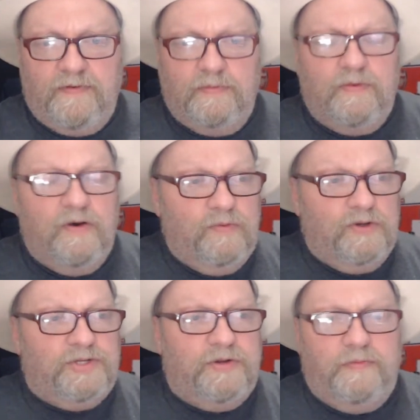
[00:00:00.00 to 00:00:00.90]
And
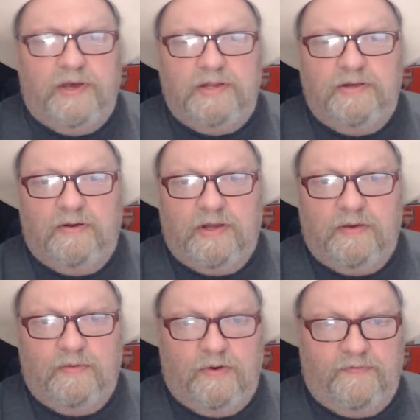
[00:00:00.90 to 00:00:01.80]
what's your opinion on
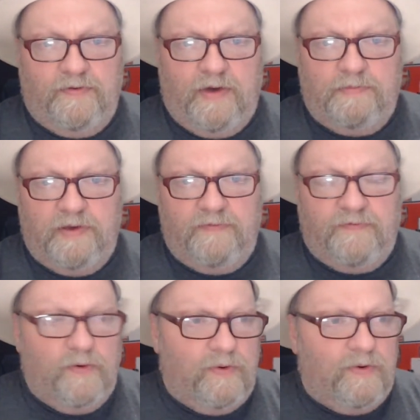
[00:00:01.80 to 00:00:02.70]
it? What have you had
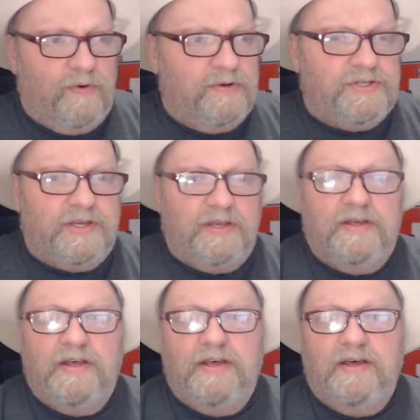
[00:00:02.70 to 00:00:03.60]
before, or is it
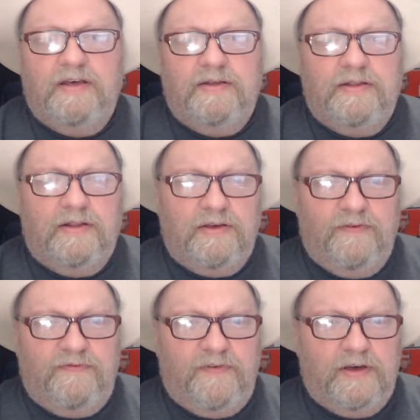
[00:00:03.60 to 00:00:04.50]
like
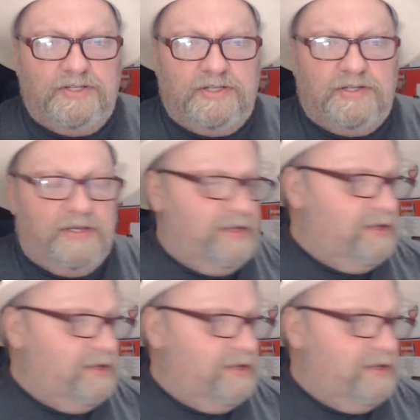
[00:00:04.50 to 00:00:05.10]
your first